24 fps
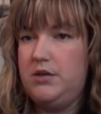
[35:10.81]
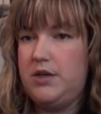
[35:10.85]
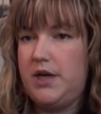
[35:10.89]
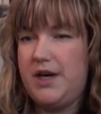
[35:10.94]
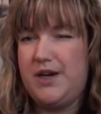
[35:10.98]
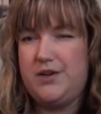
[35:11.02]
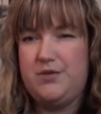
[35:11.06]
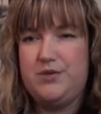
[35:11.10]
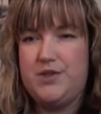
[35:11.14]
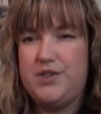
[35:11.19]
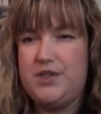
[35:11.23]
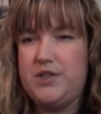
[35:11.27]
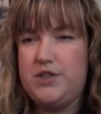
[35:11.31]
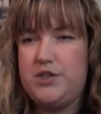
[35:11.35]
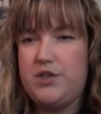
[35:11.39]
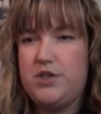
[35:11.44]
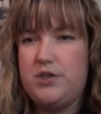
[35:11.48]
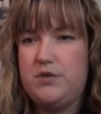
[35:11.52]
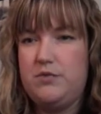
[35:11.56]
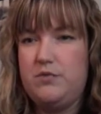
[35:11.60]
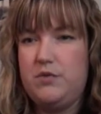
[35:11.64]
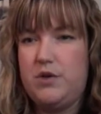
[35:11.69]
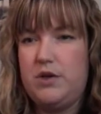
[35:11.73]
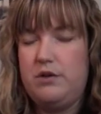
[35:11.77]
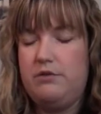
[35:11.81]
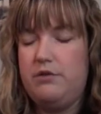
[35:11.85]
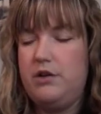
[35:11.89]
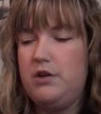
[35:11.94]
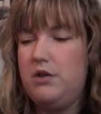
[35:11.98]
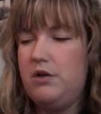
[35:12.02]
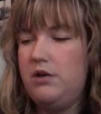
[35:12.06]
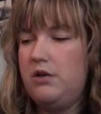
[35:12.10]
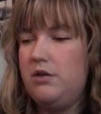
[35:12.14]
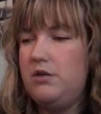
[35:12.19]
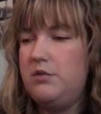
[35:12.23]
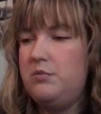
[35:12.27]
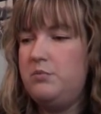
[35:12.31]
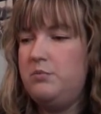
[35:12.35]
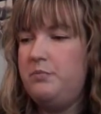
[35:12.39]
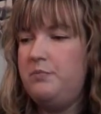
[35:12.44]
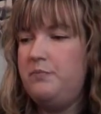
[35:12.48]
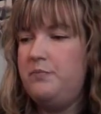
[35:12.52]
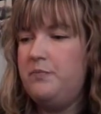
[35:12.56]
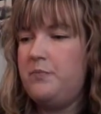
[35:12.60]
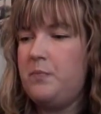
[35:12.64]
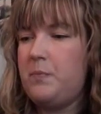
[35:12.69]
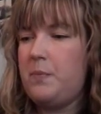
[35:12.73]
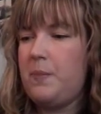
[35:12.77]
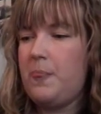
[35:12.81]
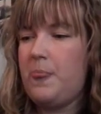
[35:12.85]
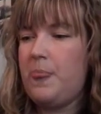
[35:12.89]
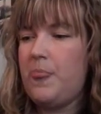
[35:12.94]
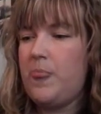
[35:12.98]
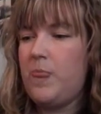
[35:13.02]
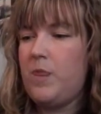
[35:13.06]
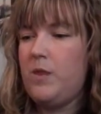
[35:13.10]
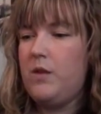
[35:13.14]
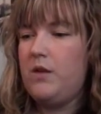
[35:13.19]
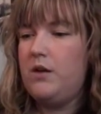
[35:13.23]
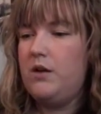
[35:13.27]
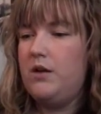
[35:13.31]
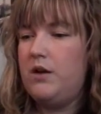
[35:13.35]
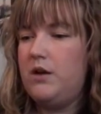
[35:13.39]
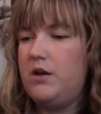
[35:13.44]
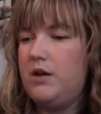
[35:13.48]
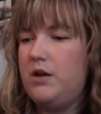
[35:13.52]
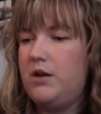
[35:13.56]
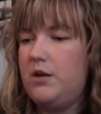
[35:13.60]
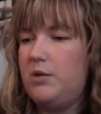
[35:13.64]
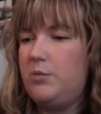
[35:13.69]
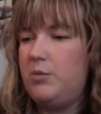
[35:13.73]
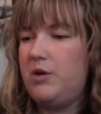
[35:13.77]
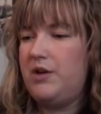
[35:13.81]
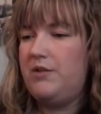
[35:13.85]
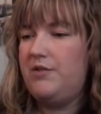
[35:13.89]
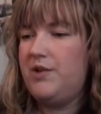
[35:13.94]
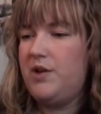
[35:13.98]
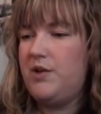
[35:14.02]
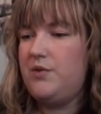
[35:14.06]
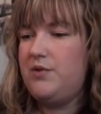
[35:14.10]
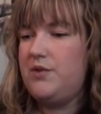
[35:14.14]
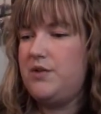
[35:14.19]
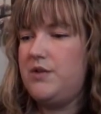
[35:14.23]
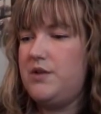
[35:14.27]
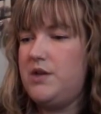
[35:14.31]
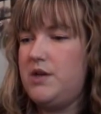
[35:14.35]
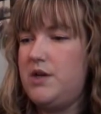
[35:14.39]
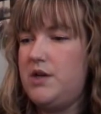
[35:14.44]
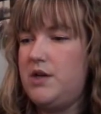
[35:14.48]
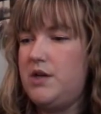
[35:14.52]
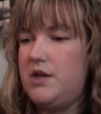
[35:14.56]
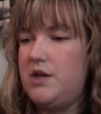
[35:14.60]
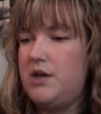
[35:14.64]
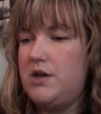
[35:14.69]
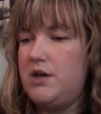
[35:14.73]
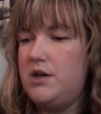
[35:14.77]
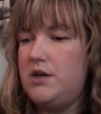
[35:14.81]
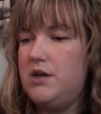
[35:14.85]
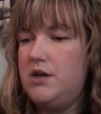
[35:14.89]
acquisition, whatever you call them. I found the